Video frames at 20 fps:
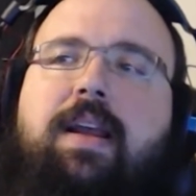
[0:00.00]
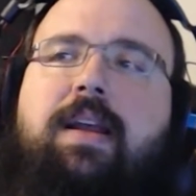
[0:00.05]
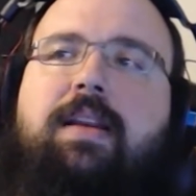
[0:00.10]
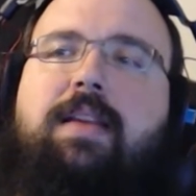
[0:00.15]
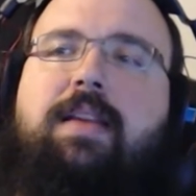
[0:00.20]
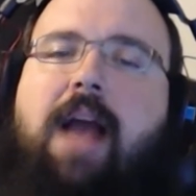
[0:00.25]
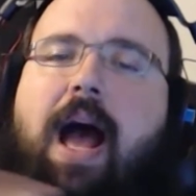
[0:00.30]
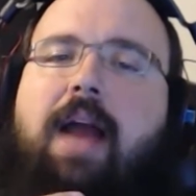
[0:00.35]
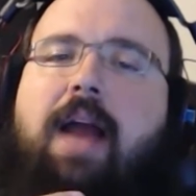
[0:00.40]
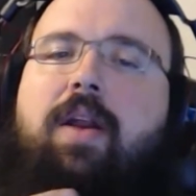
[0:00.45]

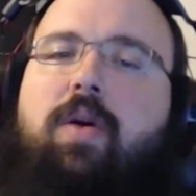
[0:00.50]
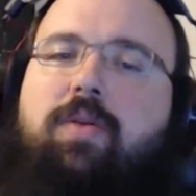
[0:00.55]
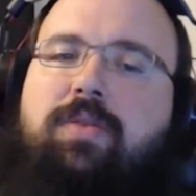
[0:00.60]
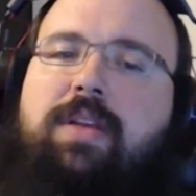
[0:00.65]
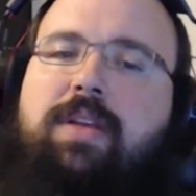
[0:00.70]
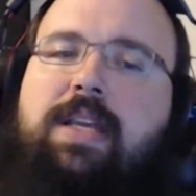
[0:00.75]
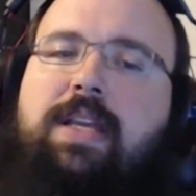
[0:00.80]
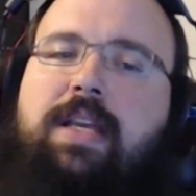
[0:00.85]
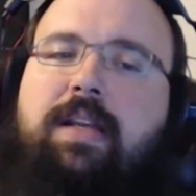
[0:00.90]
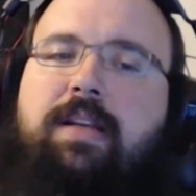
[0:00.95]
not
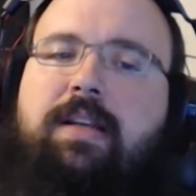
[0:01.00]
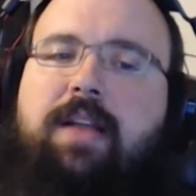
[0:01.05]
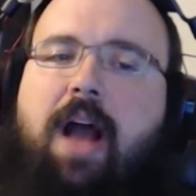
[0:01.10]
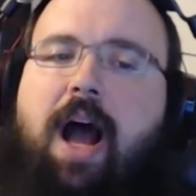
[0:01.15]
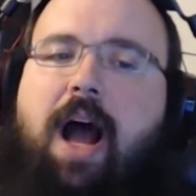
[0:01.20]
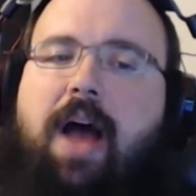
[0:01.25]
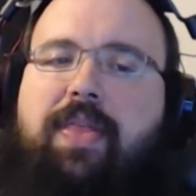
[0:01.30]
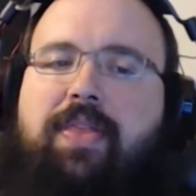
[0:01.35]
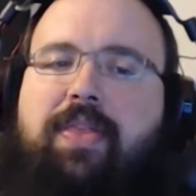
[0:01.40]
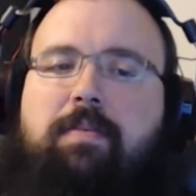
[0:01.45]
only in
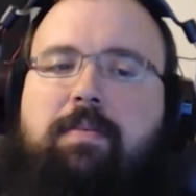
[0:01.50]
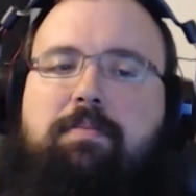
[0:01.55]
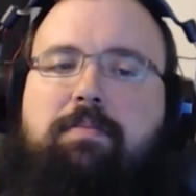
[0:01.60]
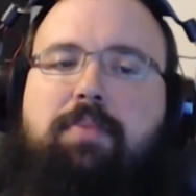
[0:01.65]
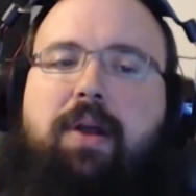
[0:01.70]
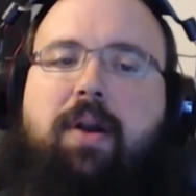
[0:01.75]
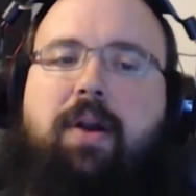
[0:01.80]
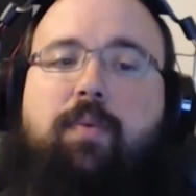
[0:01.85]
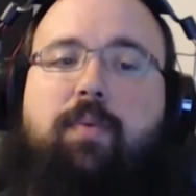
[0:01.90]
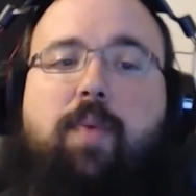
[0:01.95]
Gotham,
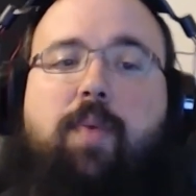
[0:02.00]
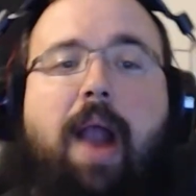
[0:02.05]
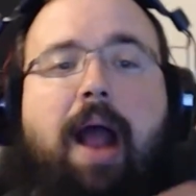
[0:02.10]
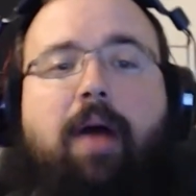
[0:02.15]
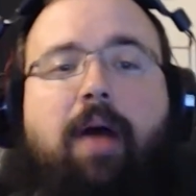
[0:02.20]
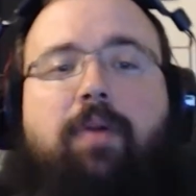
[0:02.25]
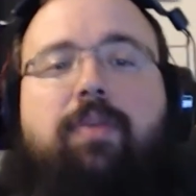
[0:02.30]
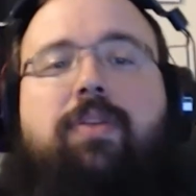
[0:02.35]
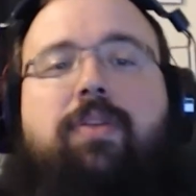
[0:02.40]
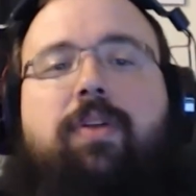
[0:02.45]
but
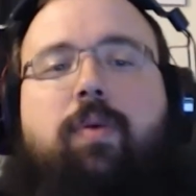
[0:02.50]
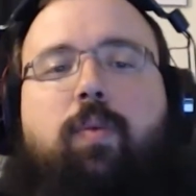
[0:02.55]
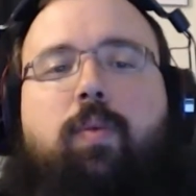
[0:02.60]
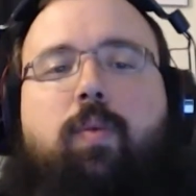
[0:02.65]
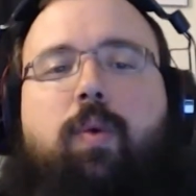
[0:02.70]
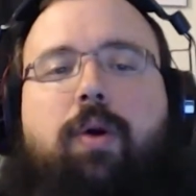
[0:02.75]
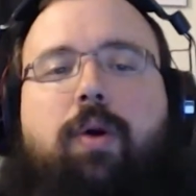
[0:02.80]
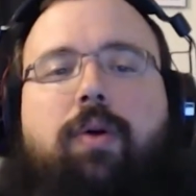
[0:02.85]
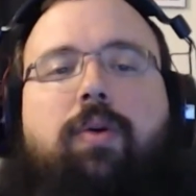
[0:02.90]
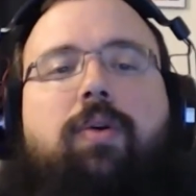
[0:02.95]
around the
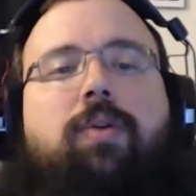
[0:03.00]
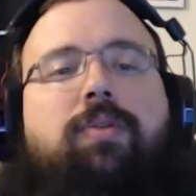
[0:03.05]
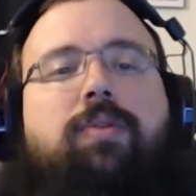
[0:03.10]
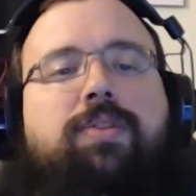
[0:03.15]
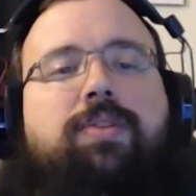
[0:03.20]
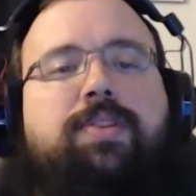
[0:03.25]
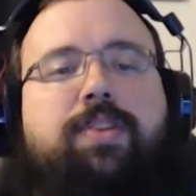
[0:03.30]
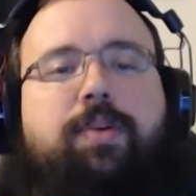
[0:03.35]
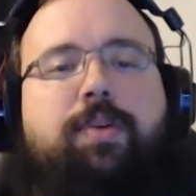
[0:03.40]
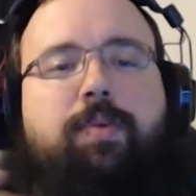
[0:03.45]

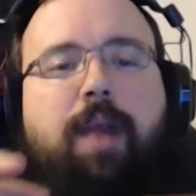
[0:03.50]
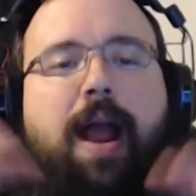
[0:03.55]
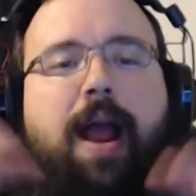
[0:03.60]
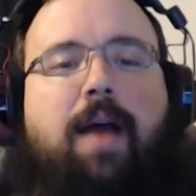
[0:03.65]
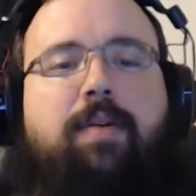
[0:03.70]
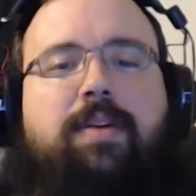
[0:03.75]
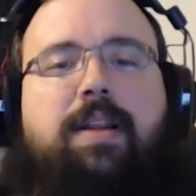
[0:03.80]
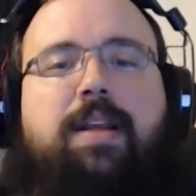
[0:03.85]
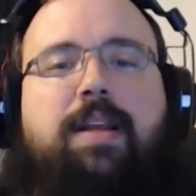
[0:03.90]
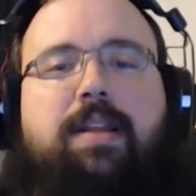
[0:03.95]
world
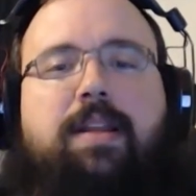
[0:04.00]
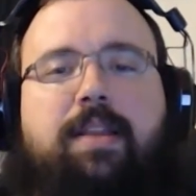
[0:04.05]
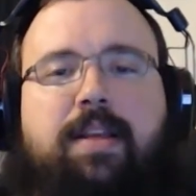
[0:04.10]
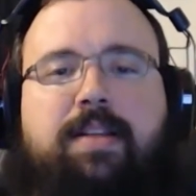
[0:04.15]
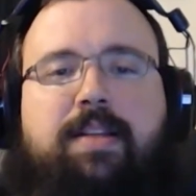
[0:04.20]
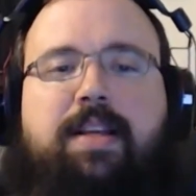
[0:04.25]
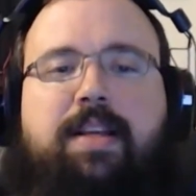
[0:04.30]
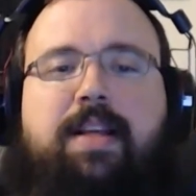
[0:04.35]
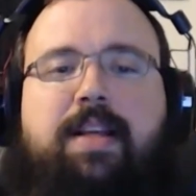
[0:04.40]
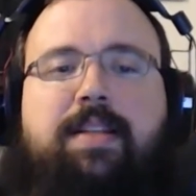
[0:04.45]
surrounding
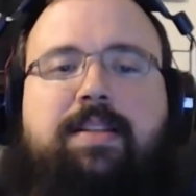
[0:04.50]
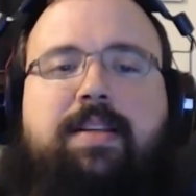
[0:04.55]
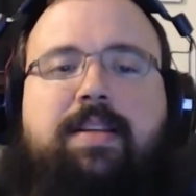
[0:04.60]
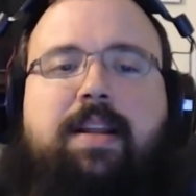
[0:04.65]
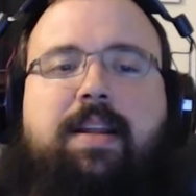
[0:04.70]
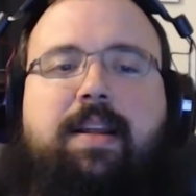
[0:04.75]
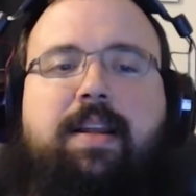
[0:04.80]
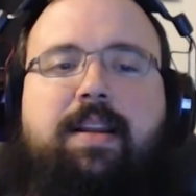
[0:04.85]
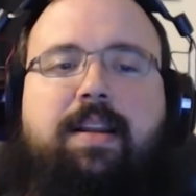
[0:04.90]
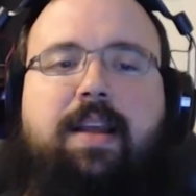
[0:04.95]
this
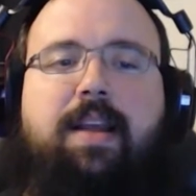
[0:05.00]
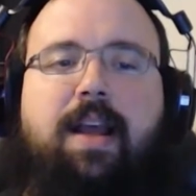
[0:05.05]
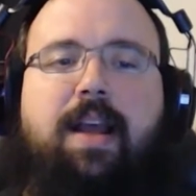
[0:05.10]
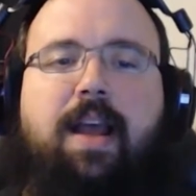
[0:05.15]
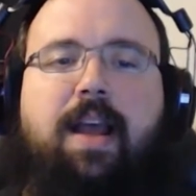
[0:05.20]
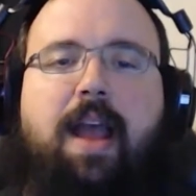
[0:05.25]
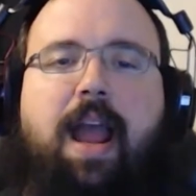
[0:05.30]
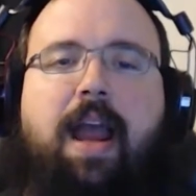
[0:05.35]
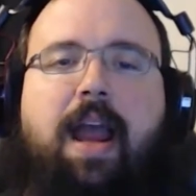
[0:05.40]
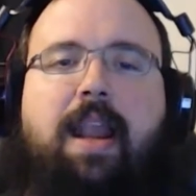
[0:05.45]
incident
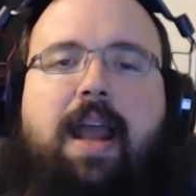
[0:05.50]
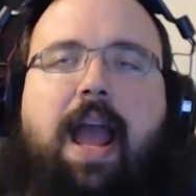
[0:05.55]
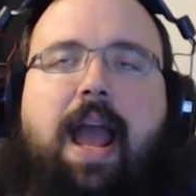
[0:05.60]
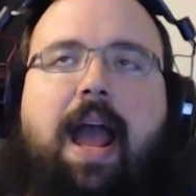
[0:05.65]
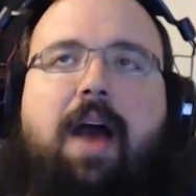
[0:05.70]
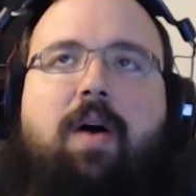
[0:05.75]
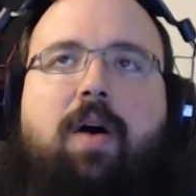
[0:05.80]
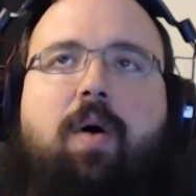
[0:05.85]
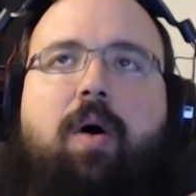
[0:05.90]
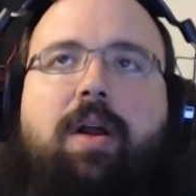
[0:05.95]
and
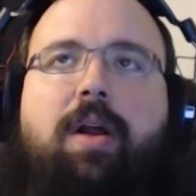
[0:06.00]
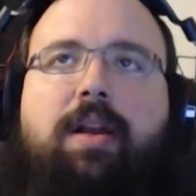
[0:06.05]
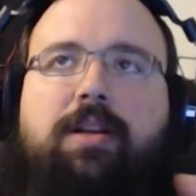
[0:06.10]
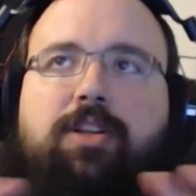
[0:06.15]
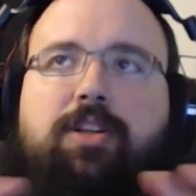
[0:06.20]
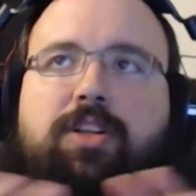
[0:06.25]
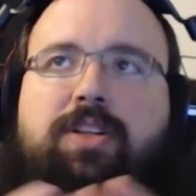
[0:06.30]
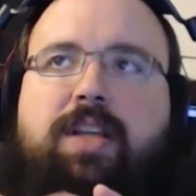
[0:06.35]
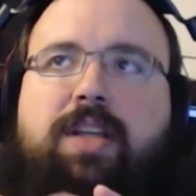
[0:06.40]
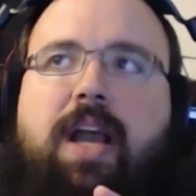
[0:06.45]
how it
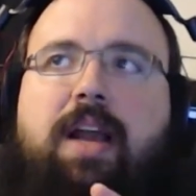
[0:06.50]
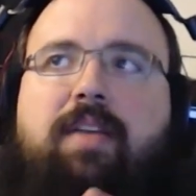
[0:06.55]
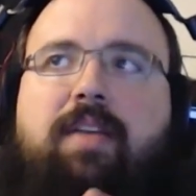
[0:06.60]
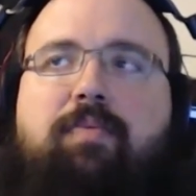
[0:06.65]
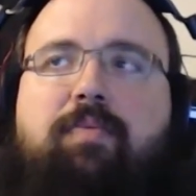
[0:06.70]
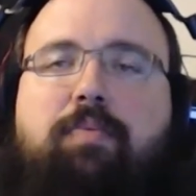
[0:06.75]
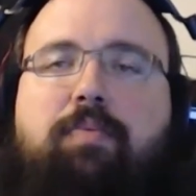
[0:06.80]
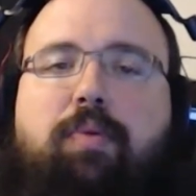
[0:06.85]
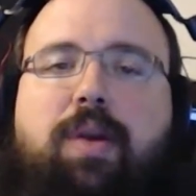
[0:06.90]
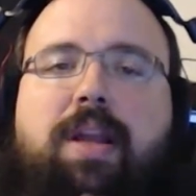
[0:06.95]
just kind
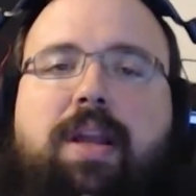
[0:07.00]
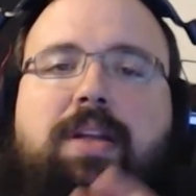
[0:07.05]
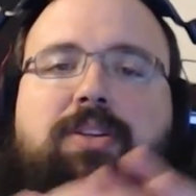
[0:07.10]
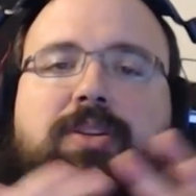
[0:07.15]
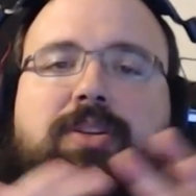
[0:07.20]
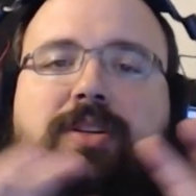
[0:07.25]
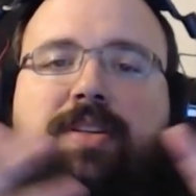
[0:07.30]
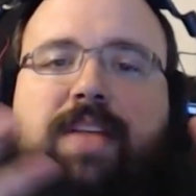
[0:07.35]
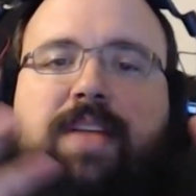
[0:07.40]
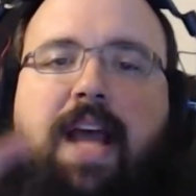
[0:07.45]
of
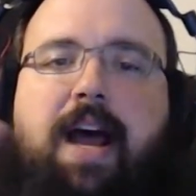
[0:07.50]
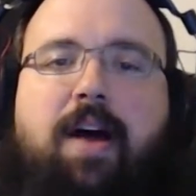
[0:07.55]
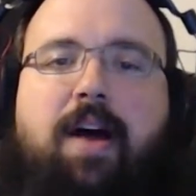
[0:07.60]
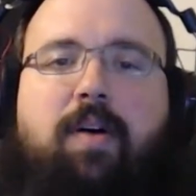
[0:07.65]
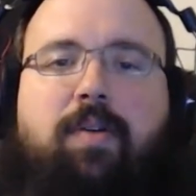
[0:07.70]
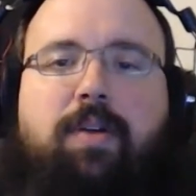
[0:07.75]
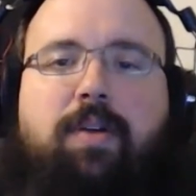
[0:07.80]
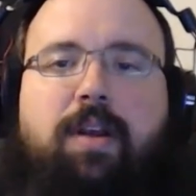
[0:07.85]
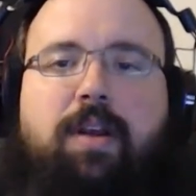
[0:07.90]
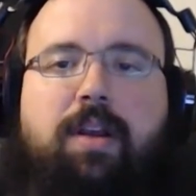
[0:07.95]
branches
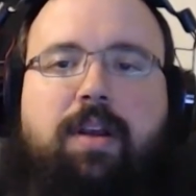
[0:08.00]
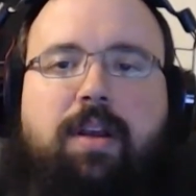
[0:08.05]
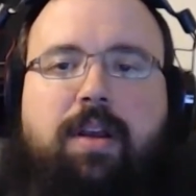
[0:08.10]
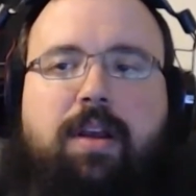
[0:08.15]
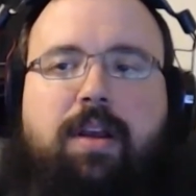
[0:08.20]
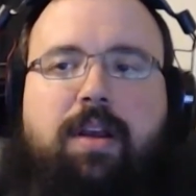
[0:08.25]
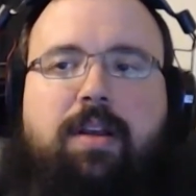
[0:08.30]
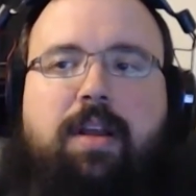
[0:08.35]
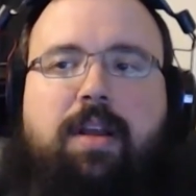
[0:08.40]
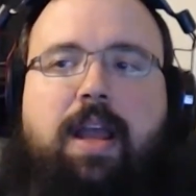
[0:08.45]
out
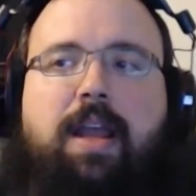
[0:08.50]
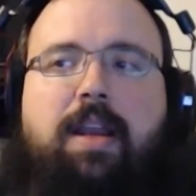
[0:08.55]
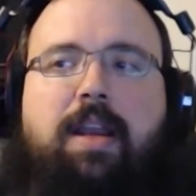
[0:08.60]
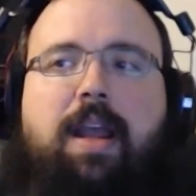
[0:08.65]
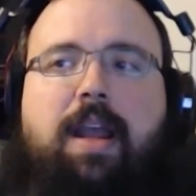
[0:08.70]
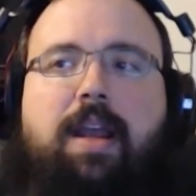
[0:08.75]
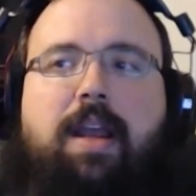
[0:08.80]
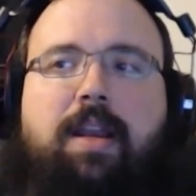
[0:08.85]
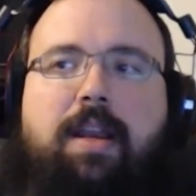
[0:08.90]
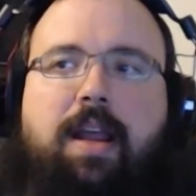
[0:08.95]

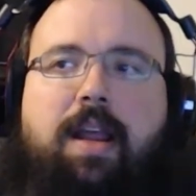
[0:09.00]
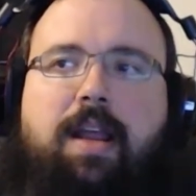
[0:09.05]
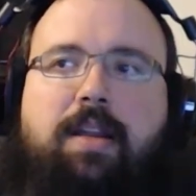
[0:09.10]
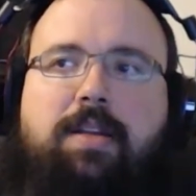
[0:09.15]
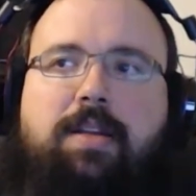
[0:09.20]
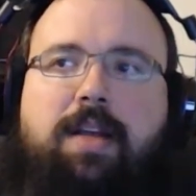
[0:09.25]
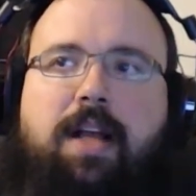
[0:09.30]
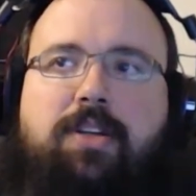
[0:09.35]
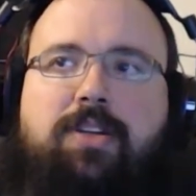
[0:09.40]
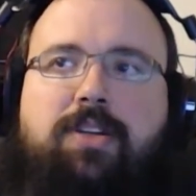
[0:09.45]
and
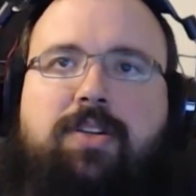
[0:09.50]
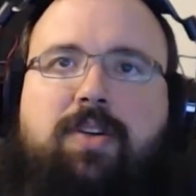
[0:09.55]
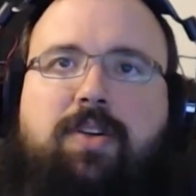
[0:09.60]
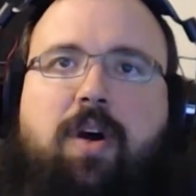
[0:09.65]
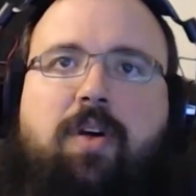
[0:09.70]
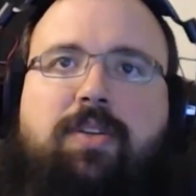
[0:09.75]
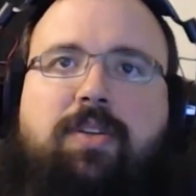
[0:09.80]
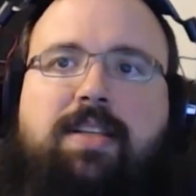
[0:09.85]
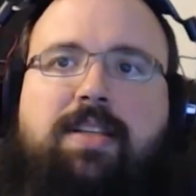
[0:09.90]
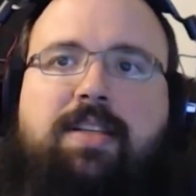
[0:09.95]
touches
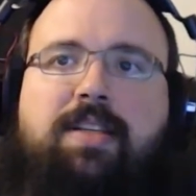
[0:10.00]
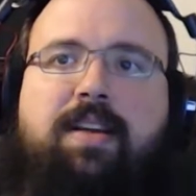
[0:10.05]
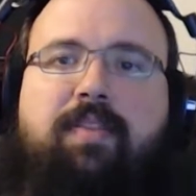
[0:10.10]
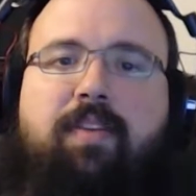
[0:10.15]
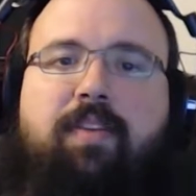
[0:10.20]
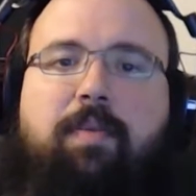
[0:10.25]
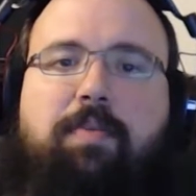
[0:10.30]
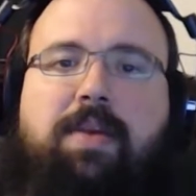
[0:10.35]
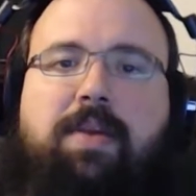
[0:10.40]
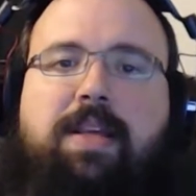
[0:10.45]
all these
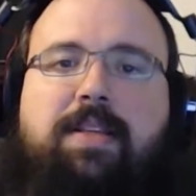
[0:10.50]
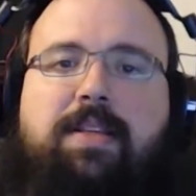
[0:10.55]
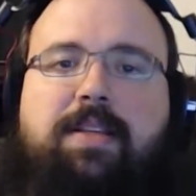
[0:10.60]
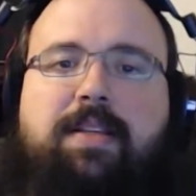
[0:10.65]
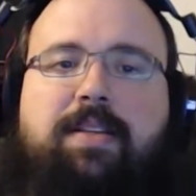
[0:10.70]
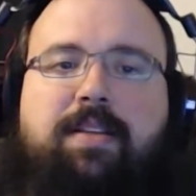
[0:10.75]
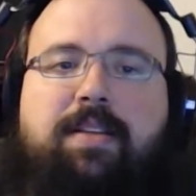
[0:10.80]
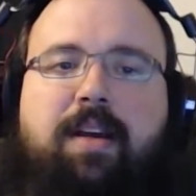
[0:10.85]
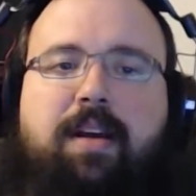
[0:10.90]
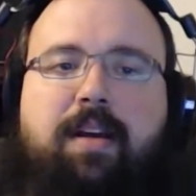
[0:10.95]
different
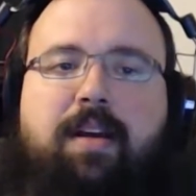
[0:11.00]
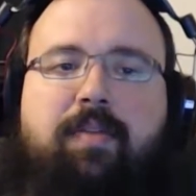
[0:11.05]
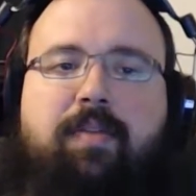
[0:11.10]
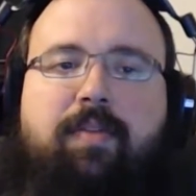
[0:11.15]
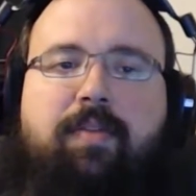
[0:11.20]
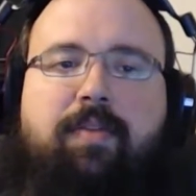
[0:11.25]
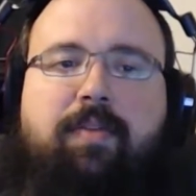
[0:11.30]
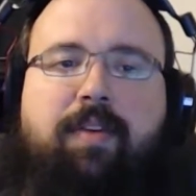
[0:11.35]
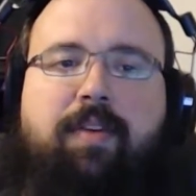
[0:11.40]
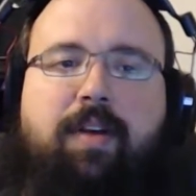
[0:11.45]
pieces
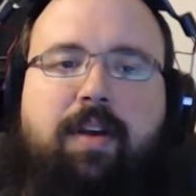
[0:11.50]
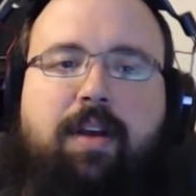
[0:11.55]
of